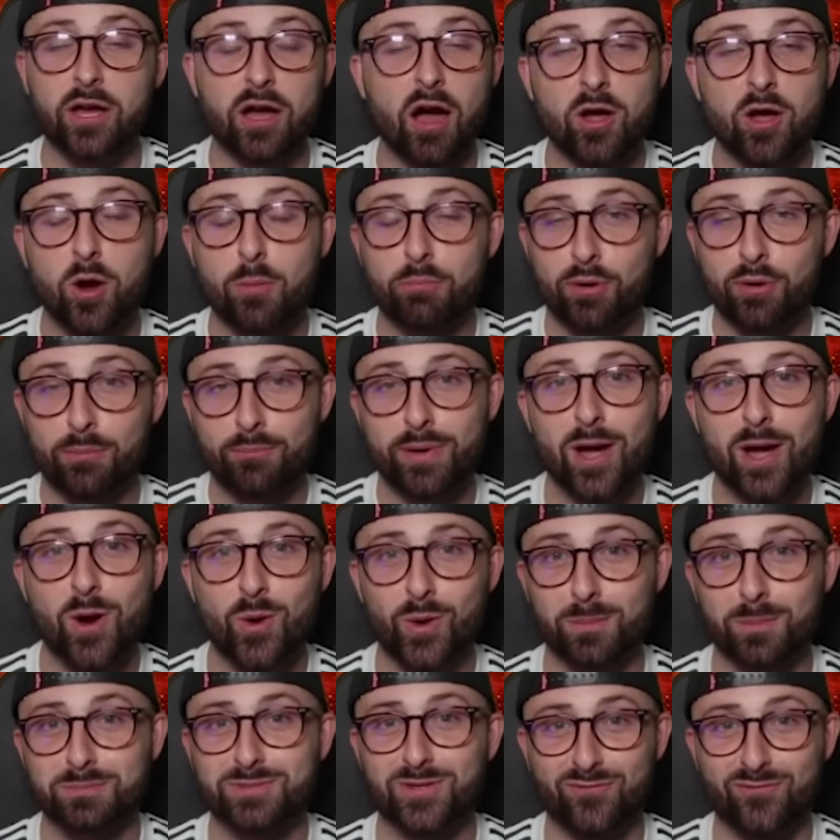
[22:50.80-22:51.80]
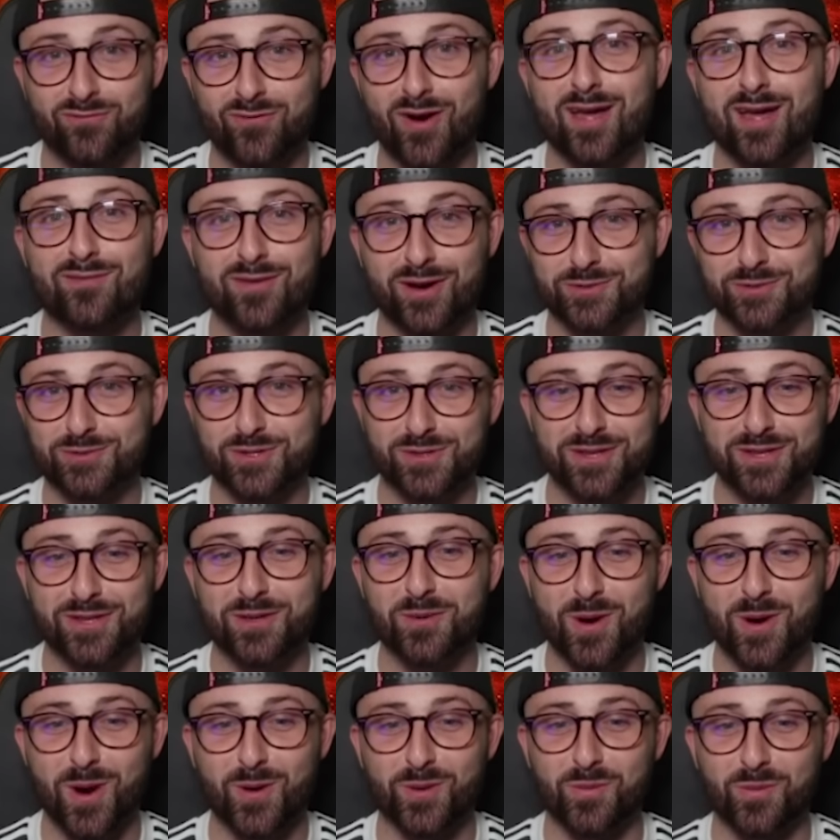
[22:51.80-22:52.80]
that I got propelled up to 500th in
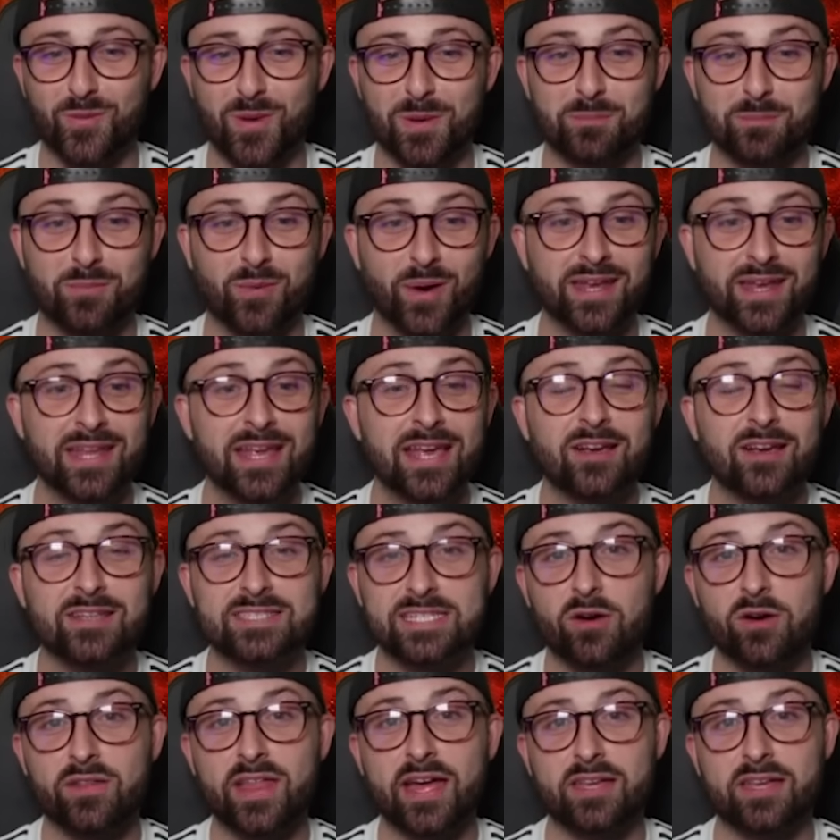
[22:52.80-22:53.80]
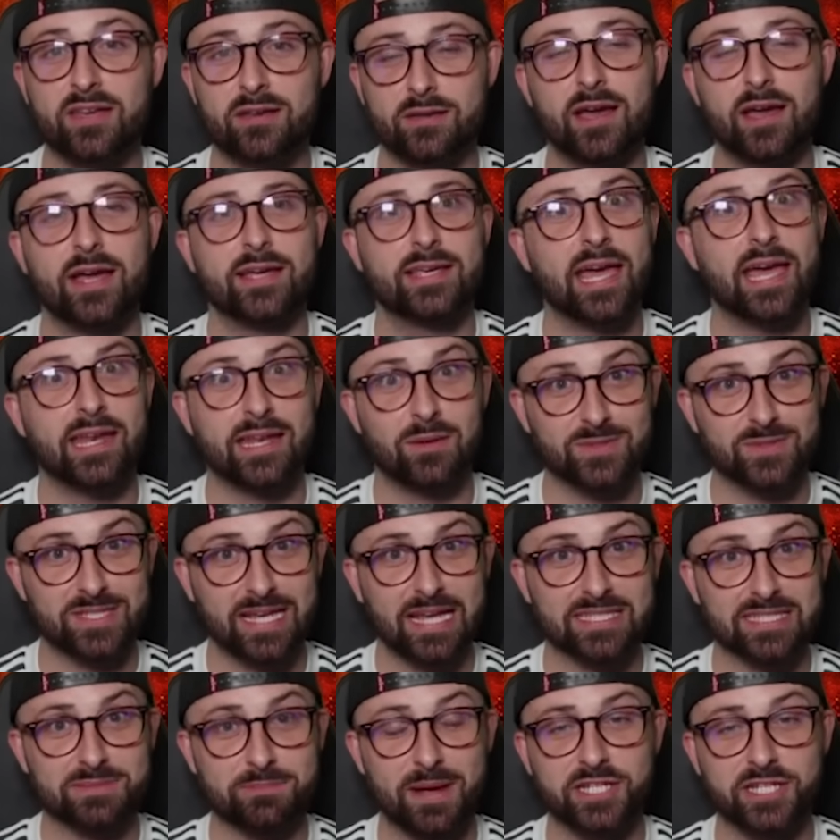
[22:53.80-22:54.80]
the world at one point, because he got that, again, it was
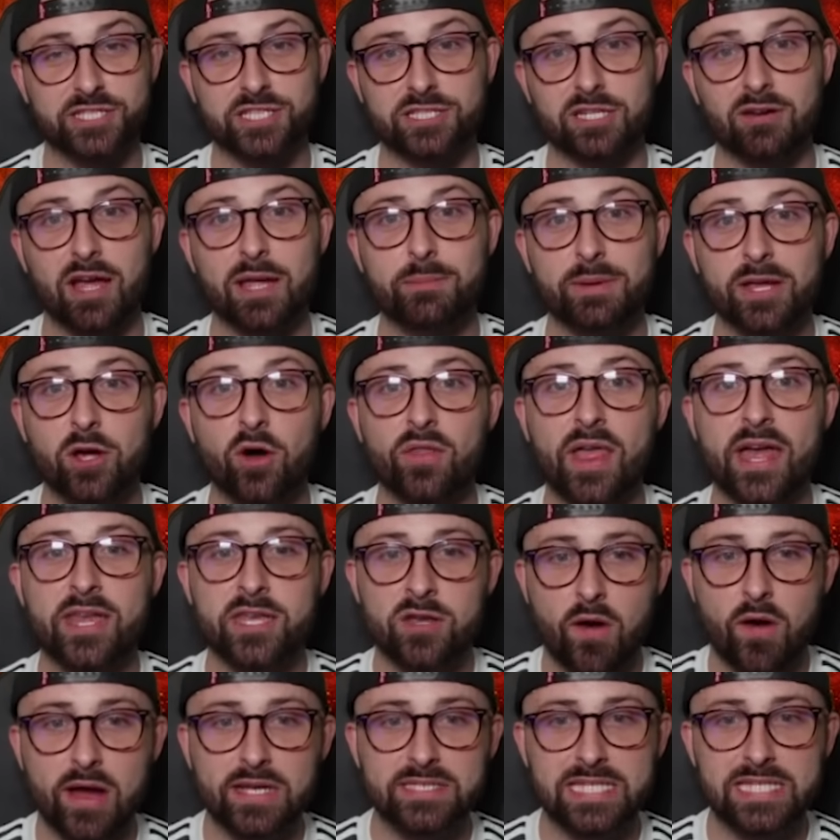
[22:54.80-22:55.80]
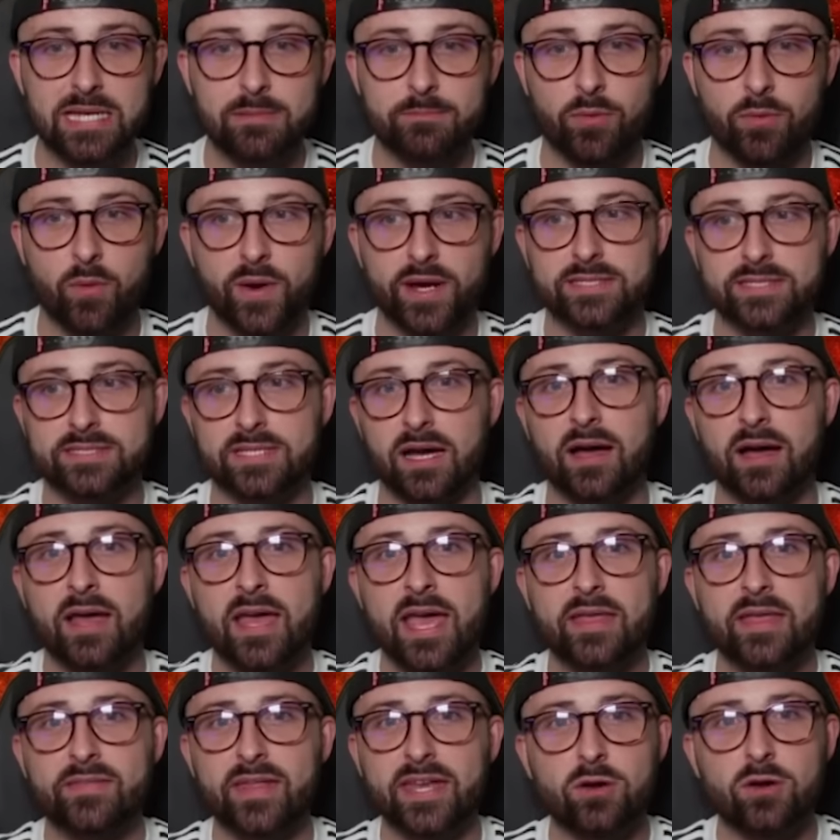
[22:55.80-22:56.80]
against Manchester United, but he got that 19-pointer,
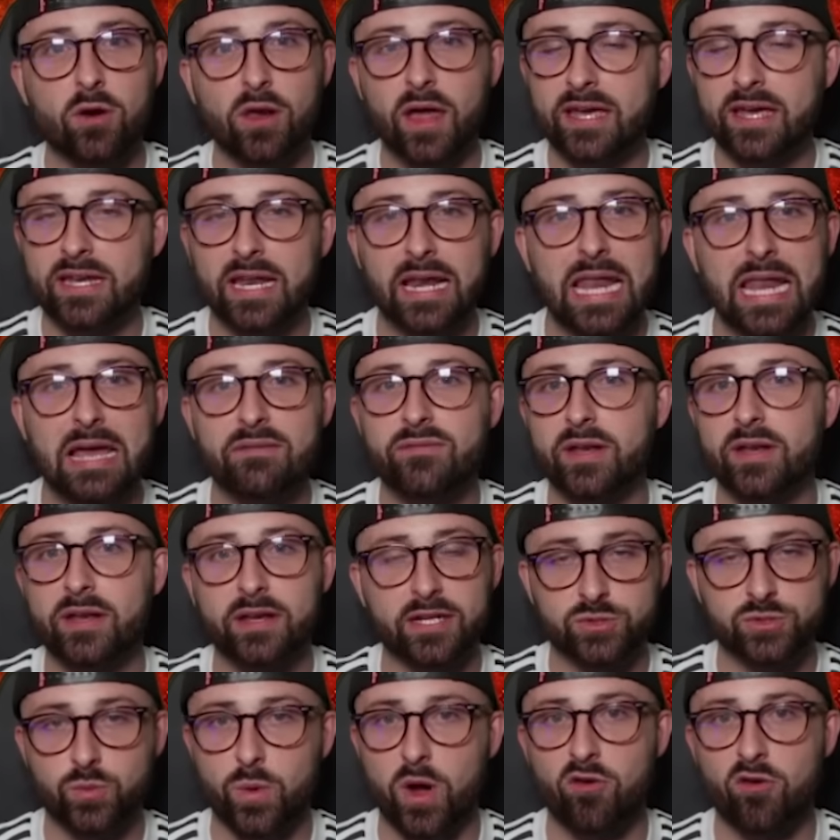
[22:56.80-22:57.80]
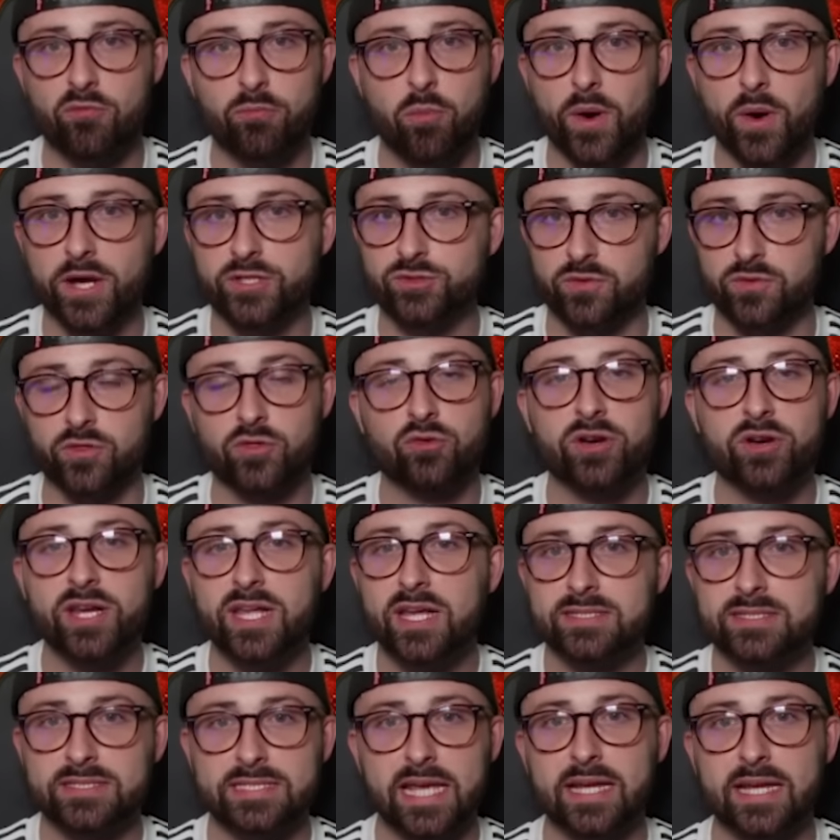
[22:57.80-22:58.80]
then he got like an 11 and a 12-pointer in
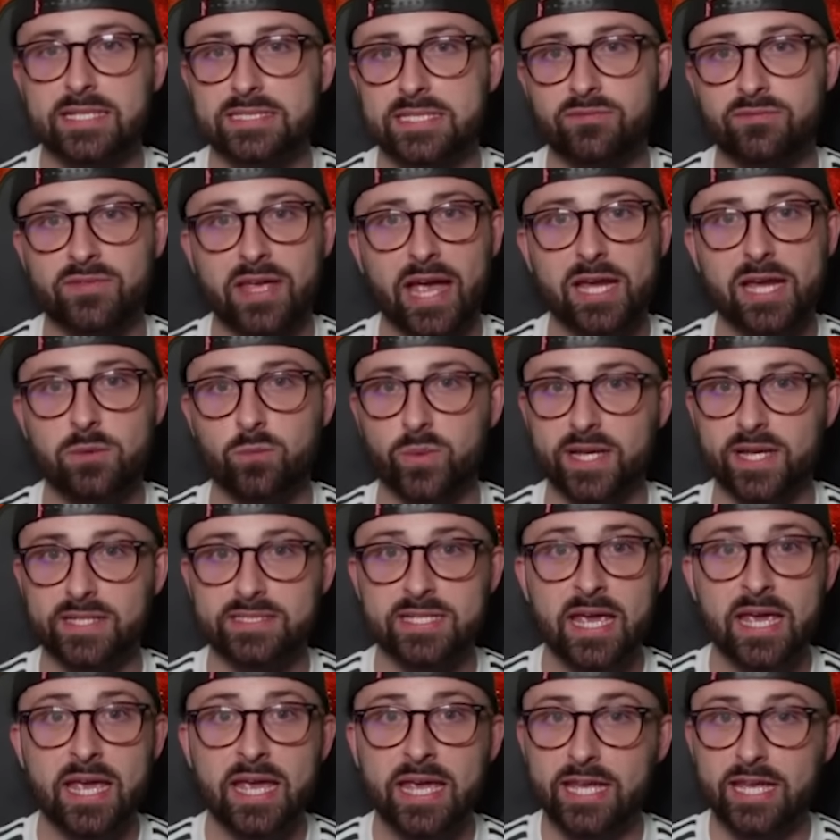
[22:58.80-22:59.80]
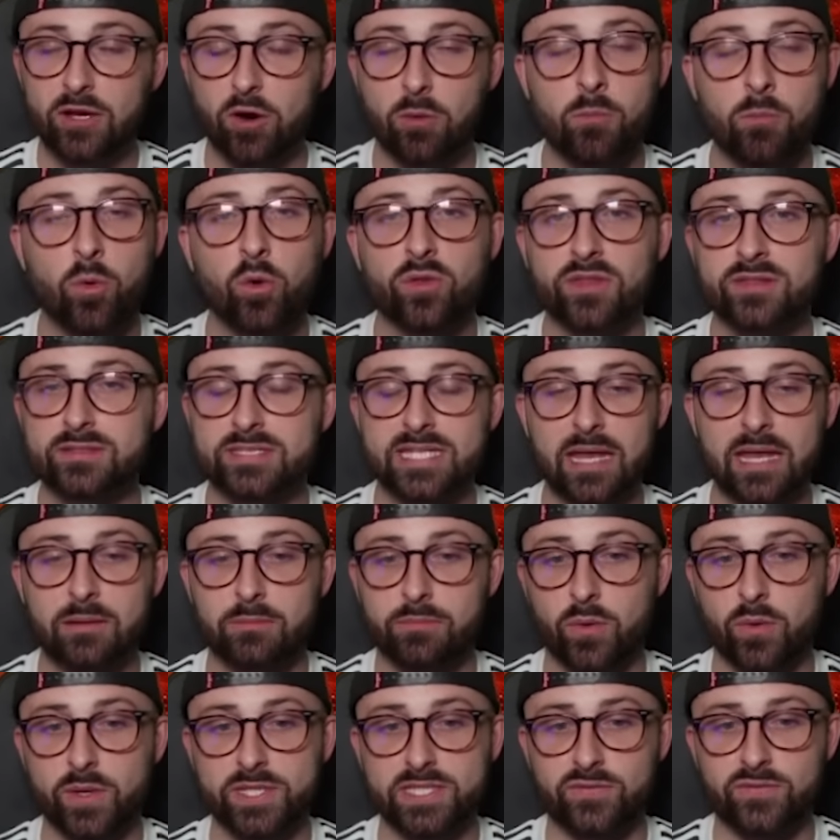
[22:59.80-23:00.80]
3 consecutive game weeks. He got more than
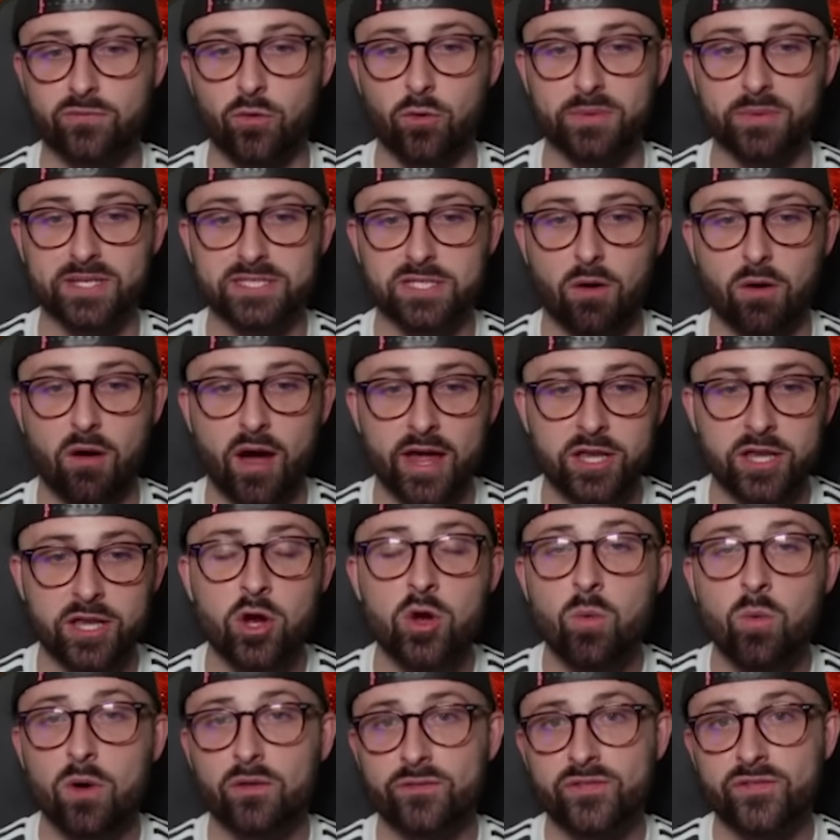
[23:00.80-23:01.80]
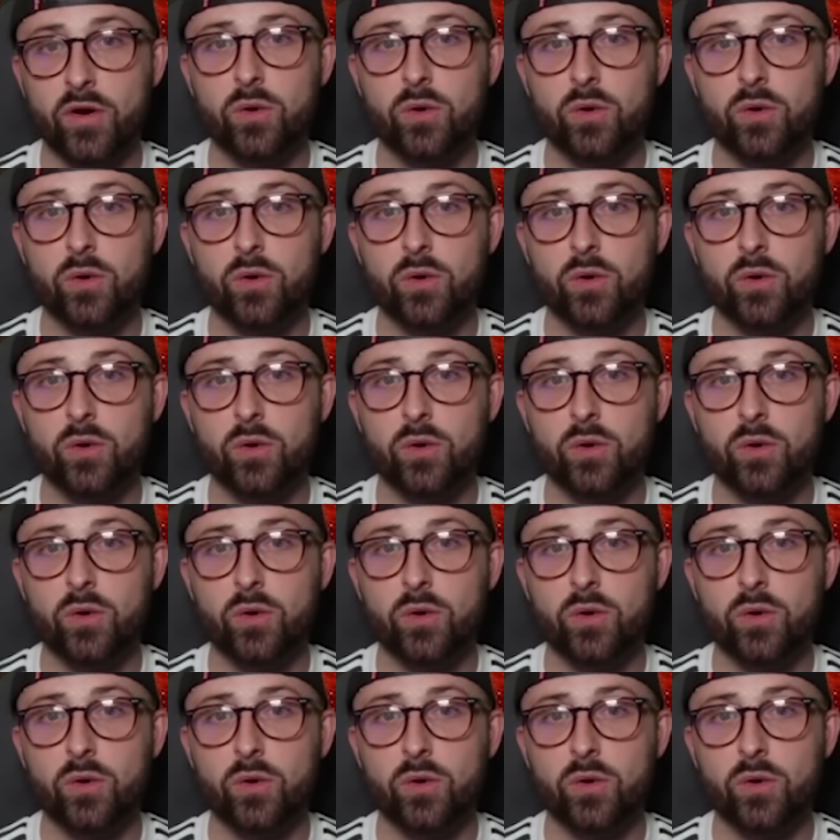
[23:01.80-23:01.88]
10 points for me. So I know what